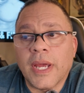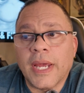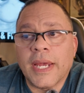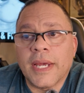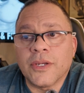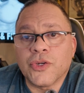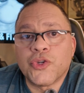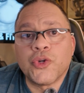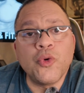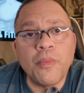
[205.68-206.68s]

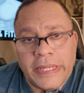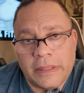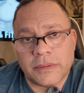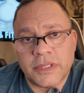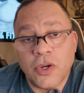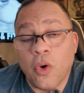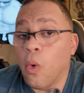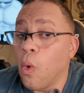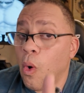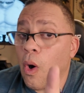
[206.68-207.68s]
and 2 meals,
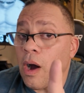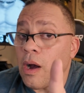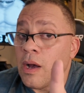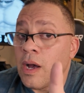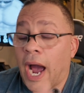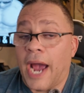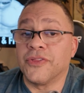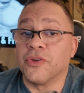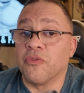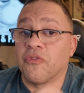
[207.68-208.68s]
or
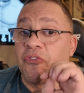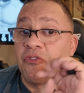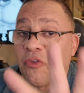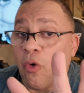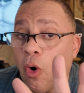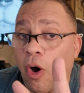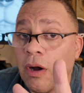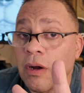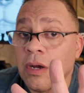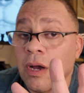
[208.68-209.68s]
I do
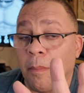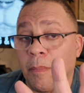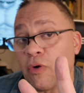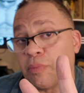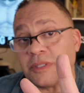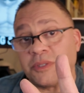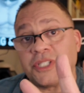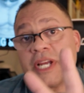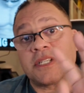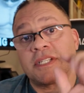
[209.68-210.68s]
4 meal
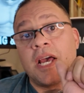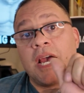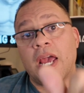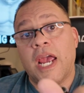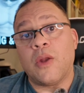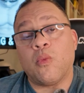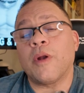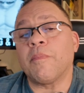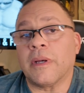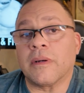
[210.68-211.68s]
replacement shakes and
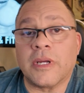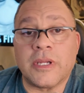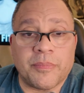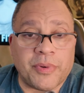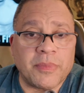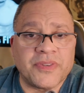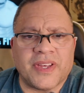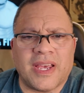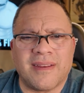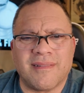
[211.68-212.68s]
1 meal. And you're probably
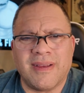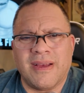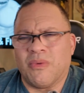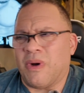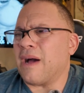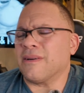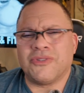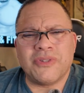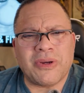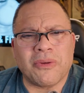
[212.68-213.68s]
saying, wow, you
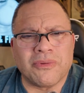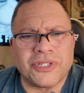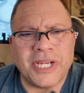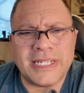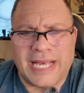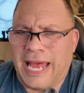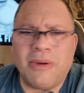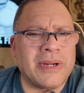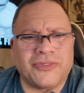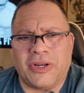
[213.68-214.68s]
drink all those shakes? I
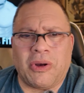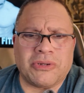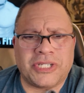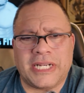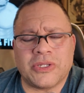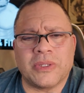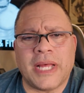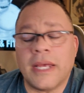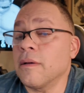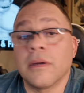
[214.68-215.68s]
don't want to drink all shakes all
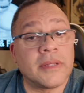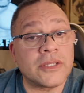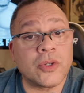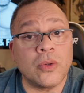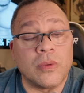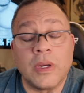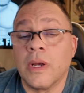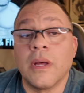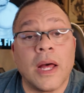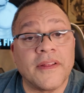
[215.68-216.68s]
day. That's cool.
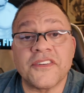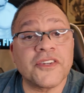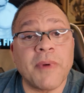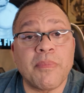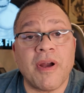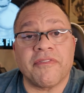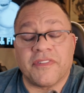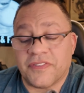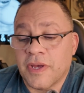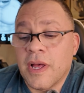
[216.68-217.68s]
That's just my
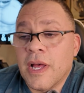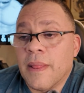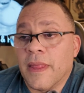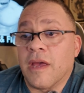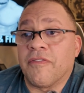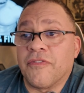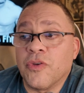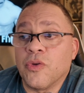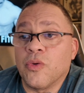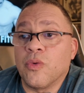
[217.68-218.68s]
preference. If
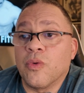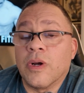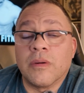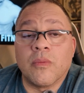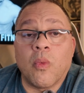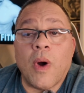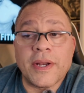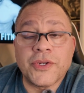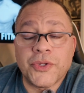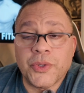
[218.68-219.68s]
you
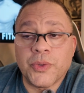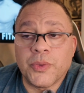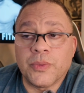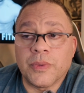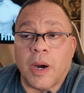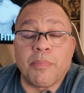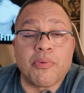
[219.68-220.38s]
want to do a